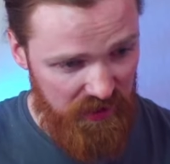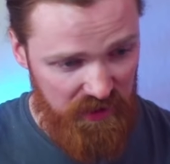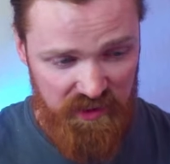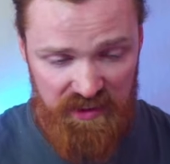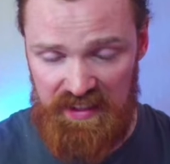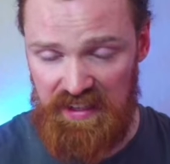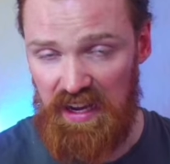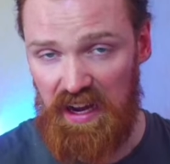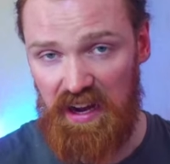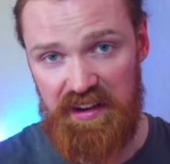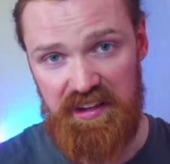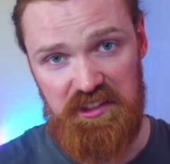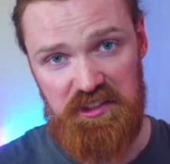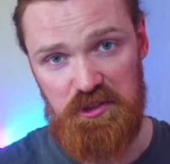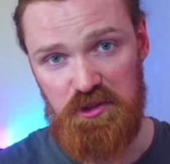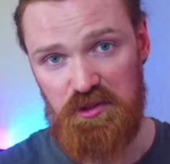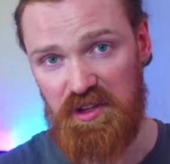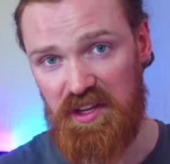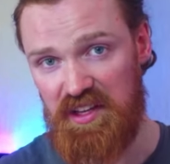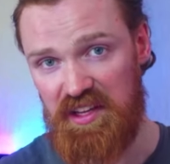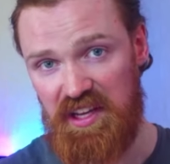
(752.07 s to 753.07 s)
The highest
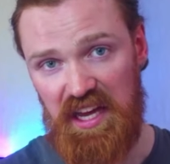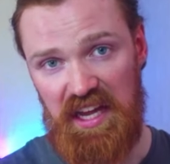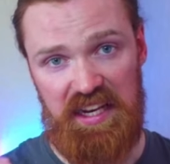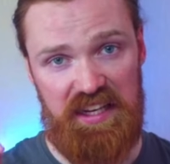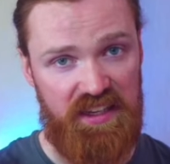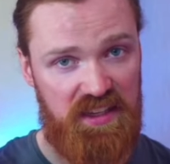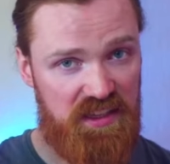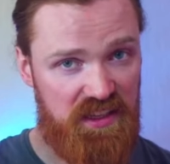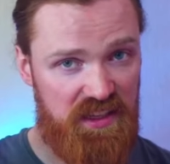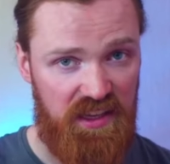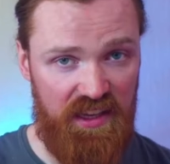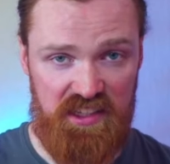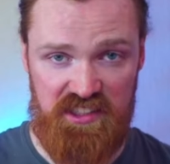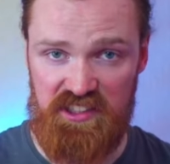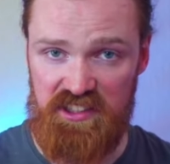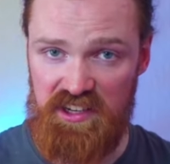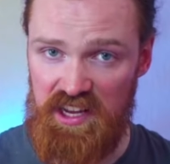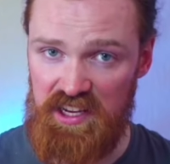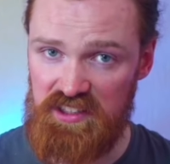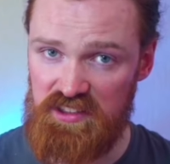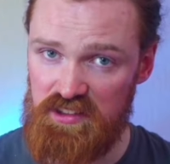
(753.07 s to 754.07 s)
you can get is
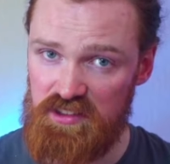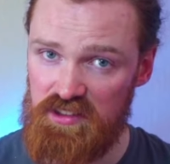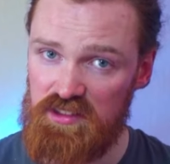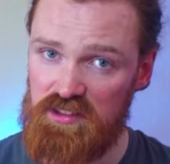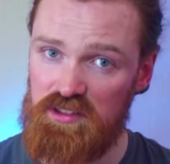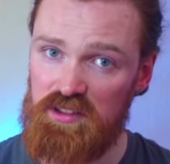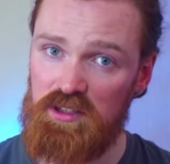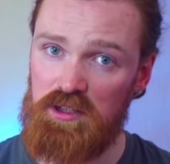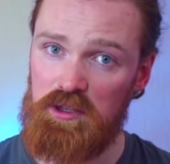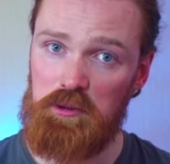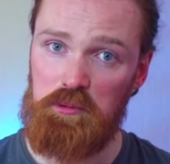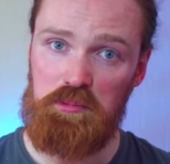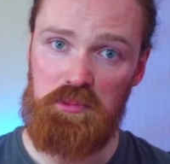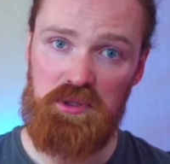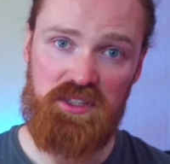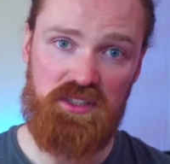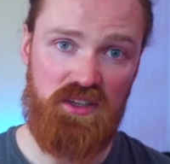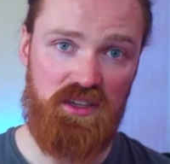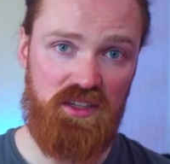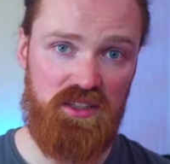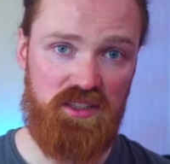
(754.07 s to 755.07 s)
an S,
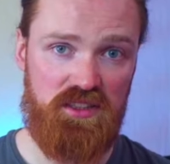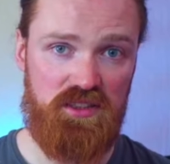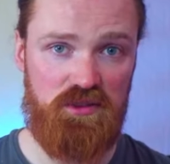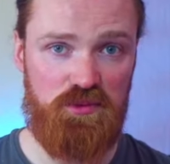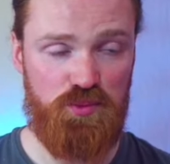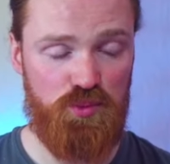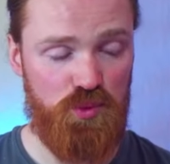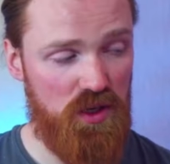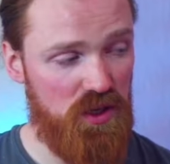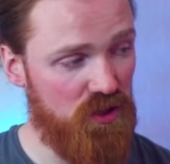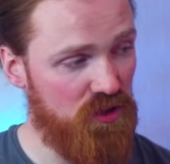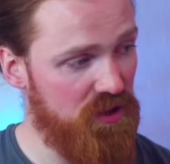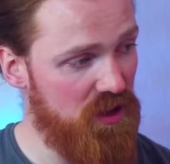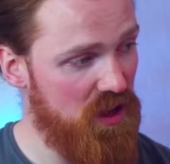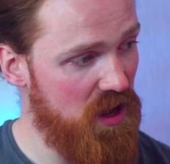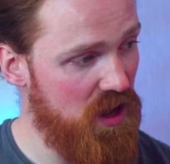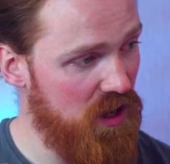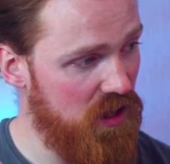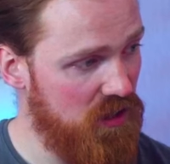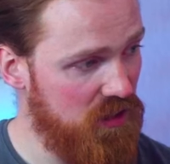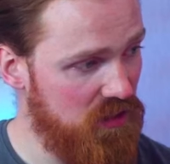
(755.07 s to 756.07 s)
because, well,
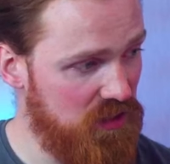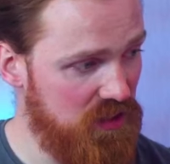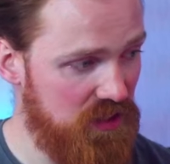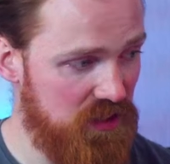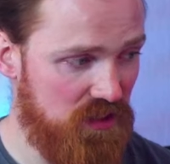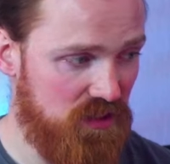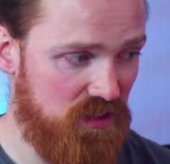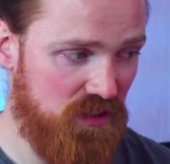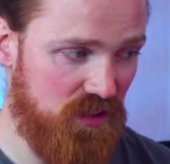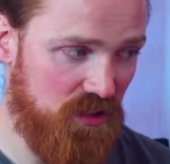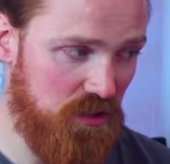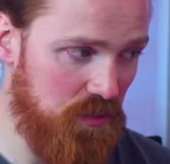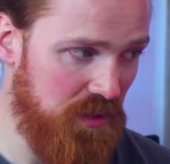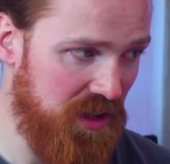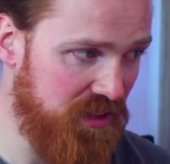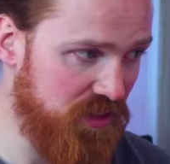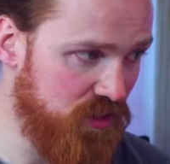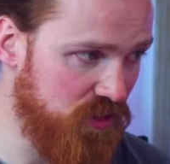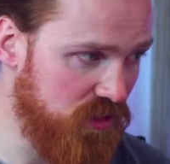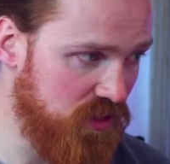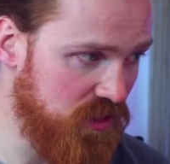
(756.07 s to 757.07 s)
yeah, the
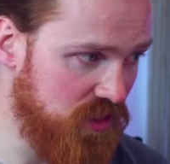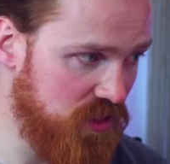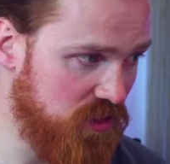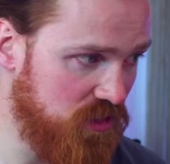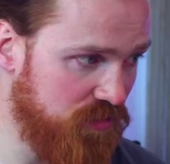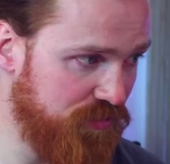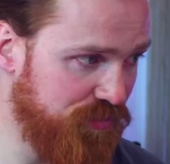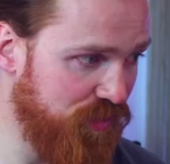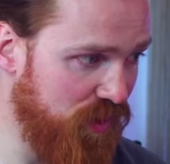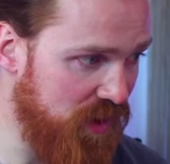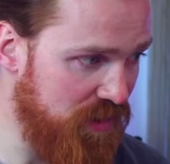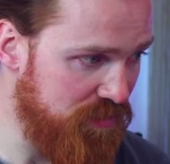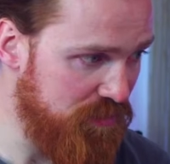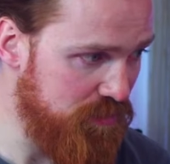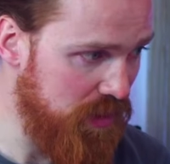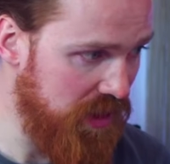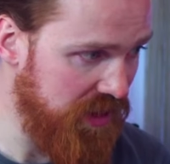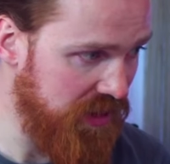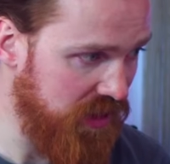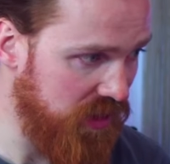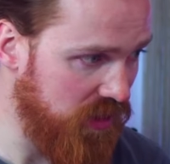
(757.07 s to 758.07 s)
commander is 5
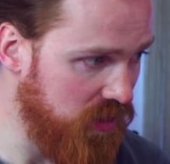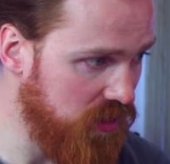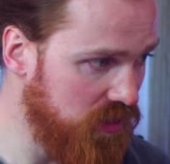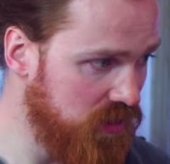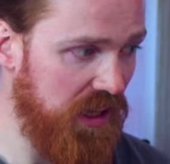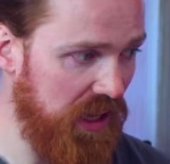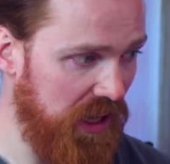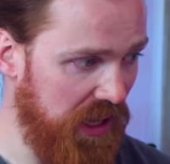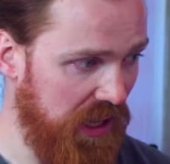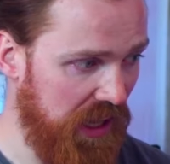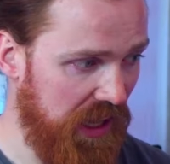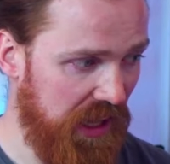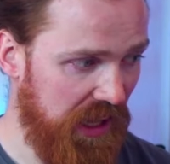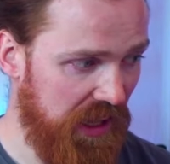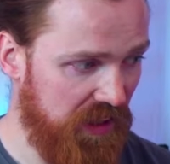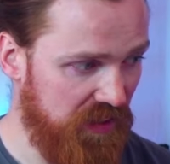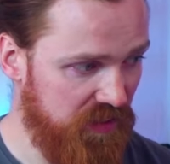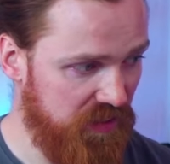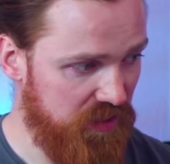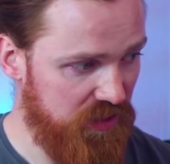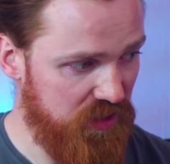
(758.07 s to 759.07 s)
mana
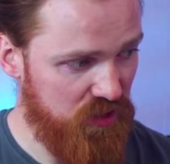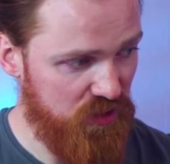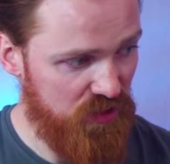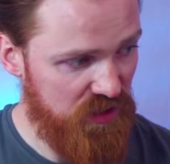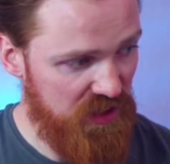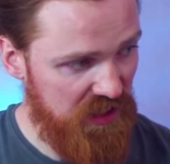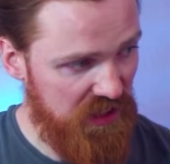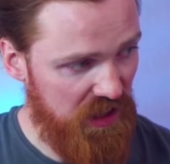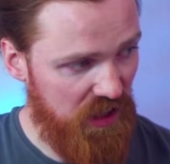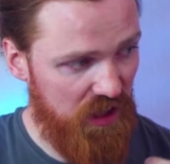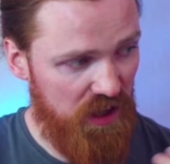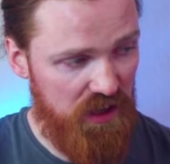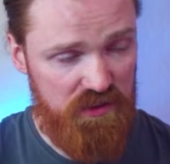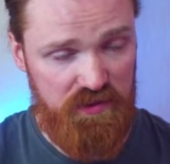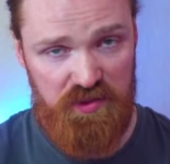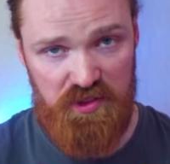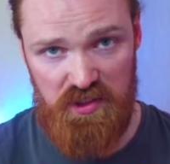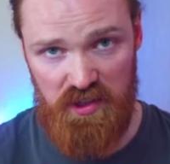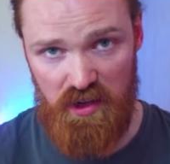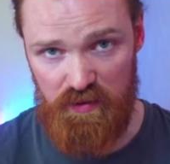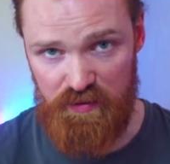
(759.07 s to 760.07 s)
and you need a lot of
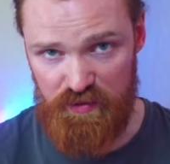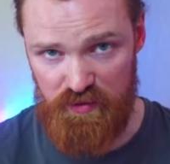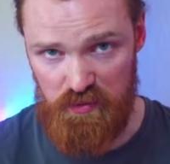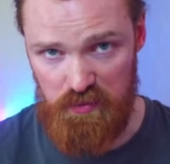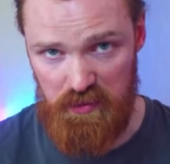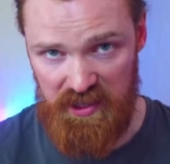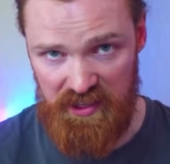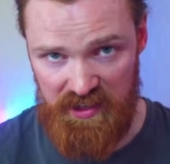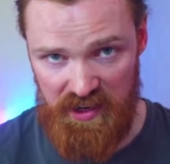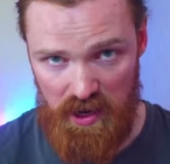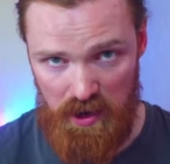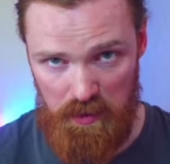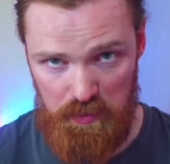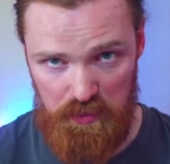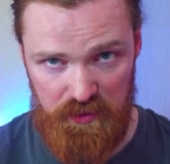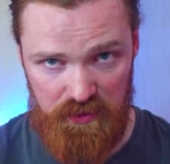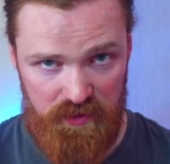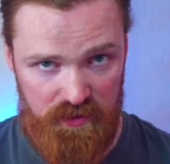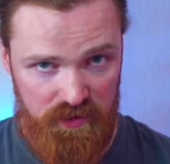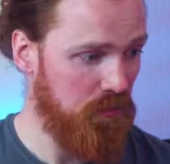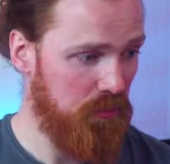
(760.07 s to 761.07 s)
stuff to make it
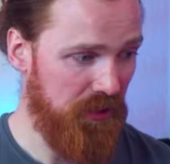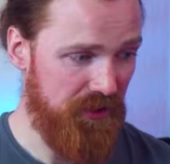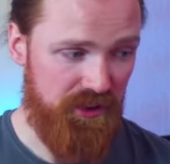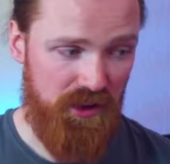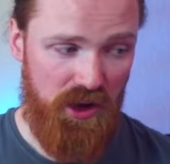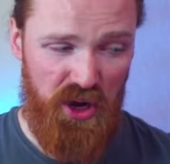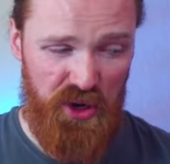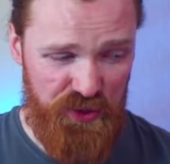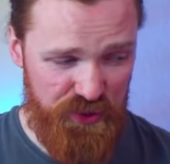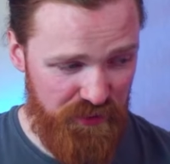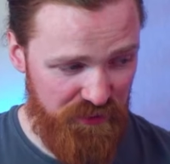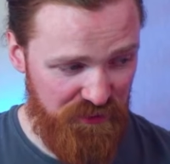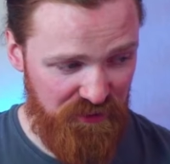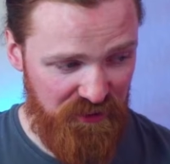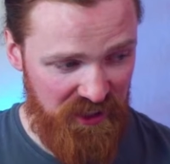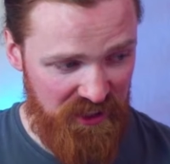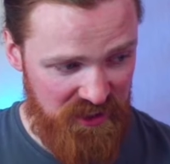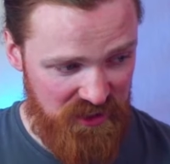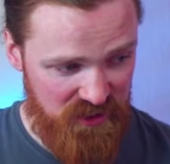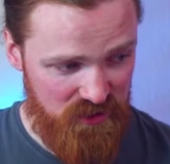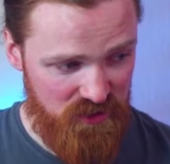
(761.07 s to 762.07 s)
happen, but all the
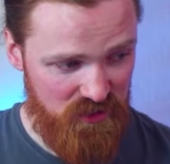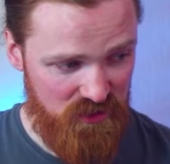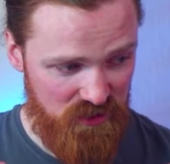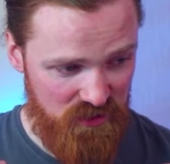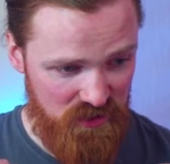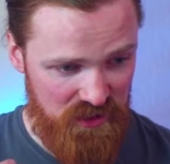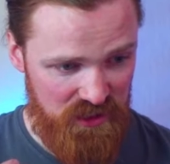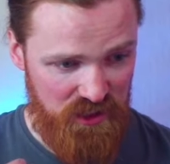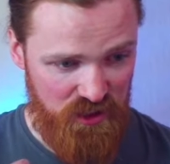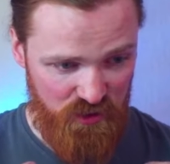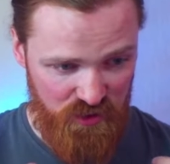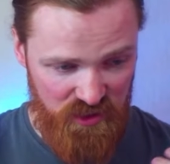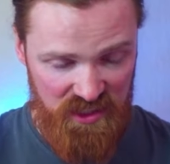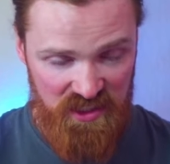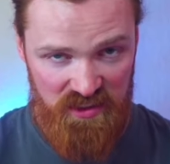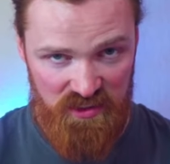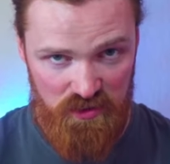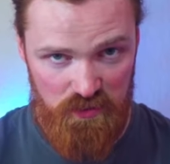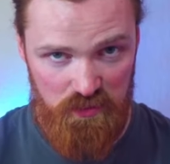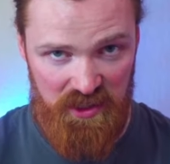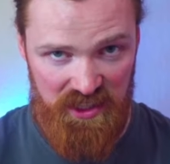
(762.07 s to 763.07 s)
things you
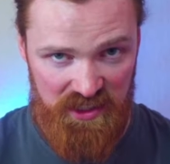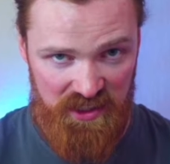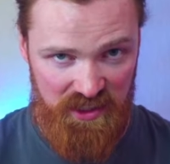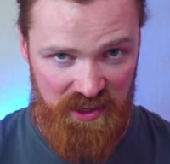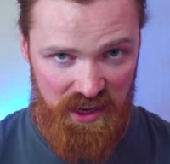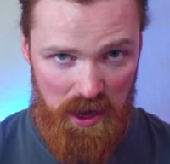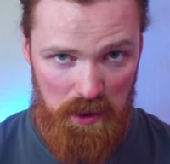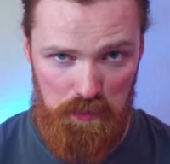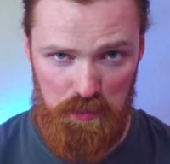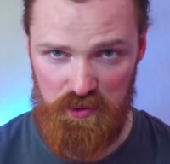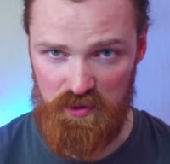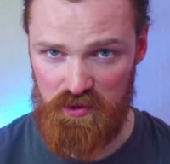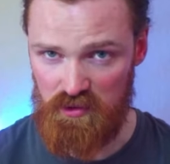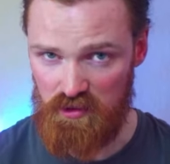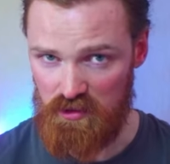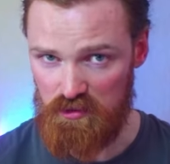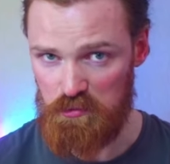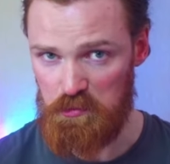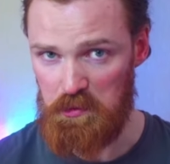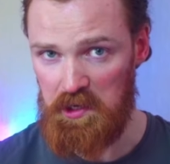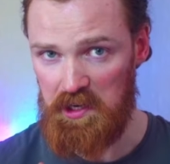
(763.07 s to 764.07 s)
need to make it happen are
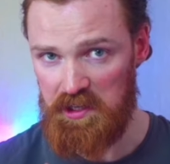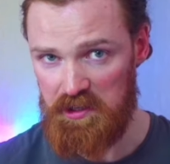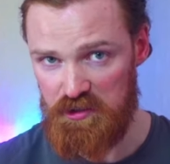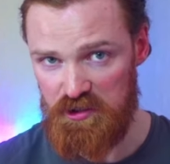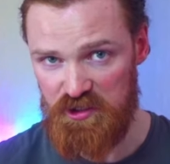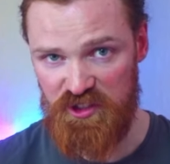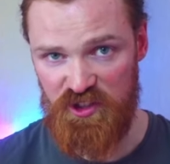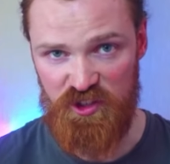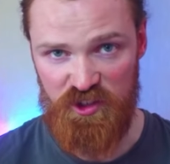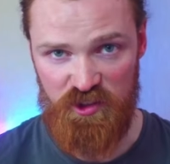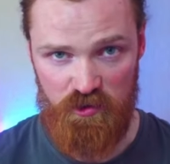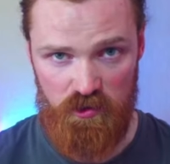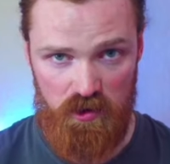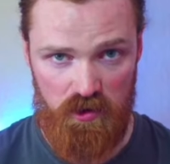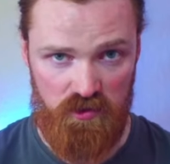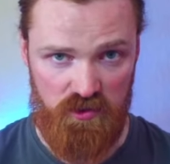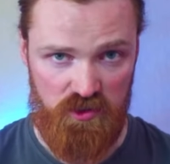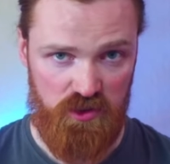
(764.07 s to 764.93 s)
really good on their own.